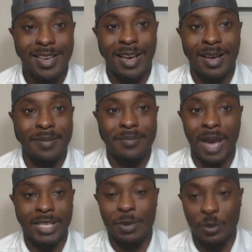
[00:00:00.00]

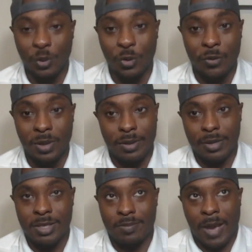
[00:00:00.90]
not to be rude, but
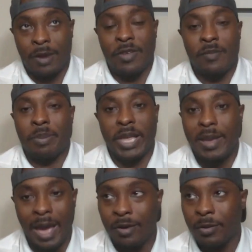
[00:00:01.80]
I don't
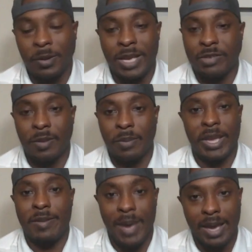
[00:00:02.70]
remember the last time I
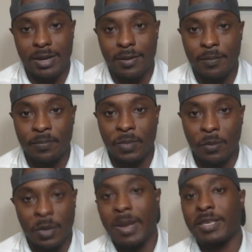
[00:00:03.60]
played Madden.
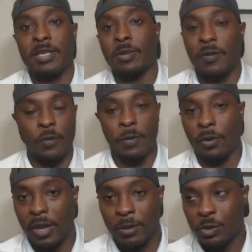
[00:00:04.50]
Bring back the NCAA
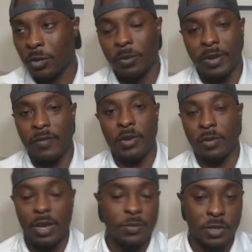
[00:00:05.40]
football game, we'll start playing video
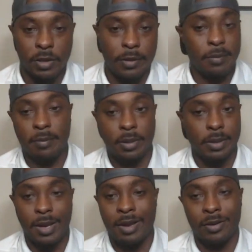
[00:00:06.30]
games again.
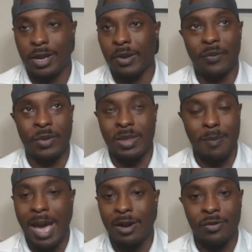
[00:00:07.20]
But I don't care what the
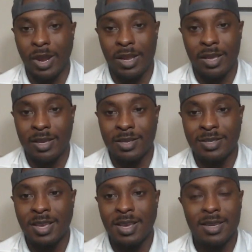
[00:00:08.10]
Madden rating
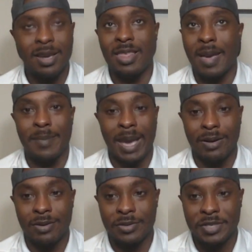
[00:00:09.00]
is. None of that
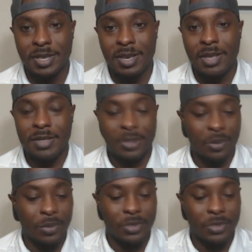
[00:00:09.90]
matters. So